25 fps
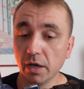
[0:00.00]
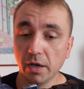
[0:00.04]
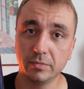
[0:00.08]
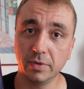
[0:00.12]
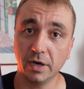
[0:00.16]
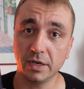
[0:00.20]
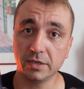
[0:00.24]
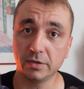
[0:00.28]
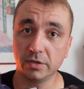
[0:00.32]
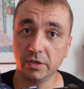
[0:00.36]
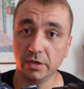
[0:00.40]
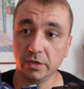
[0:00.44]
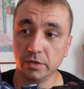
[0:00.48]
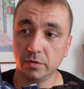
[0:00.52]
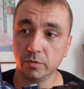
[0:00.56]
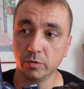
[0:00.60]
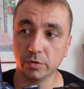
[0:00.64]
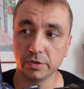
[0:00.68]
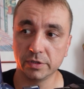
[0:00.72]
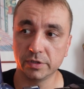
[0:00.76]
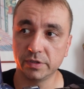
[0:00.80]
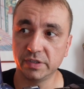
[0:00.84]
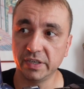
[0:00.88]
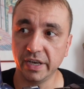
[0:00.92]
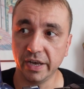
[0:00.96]
but it
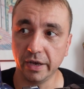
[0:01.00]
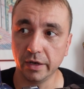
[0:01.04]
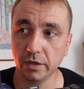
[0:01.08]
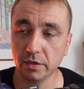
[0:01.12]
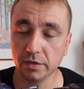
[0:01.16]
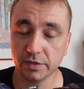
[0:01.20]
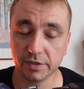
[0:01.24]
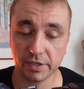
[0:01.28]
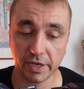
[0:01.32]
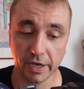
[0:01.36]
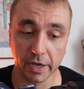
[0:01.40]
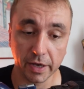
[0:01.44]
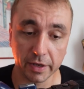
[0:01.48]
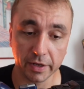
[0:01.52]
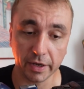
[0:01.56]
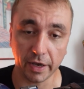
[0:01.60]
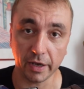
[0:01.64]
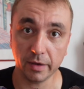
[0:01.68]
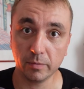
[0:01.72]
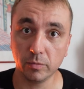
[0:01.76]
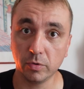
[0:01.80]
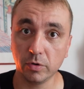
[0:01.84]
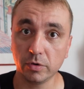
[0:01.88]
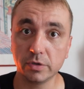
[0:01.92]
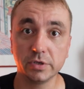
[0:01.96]
was sales and
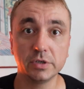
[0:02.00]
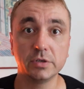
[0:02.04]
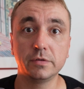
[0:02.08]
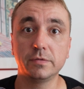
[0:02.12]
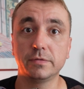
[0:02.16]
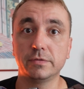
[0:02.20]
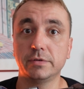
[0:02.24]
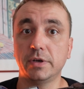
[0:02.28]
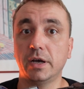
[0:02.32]
I bought it